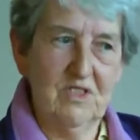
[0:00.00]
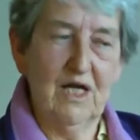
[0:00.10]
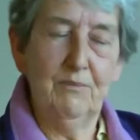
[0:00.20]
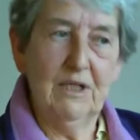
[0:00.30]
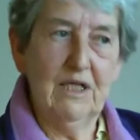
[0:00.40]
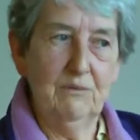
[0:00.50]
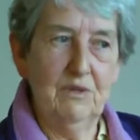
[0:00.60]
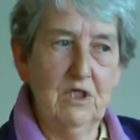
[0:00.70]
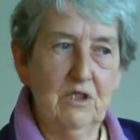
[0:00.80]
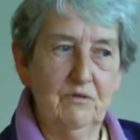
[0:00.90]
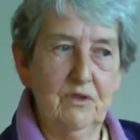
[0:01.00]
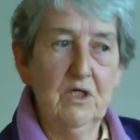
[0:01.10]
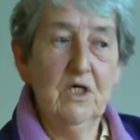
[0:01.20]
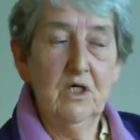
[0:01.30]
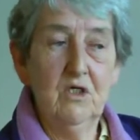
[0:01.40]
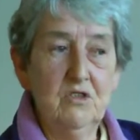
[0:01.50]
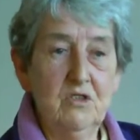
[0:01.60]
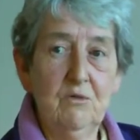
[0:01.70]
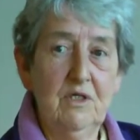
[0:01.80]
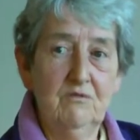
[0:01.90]
and I'd been coming over
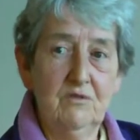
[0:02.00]
two,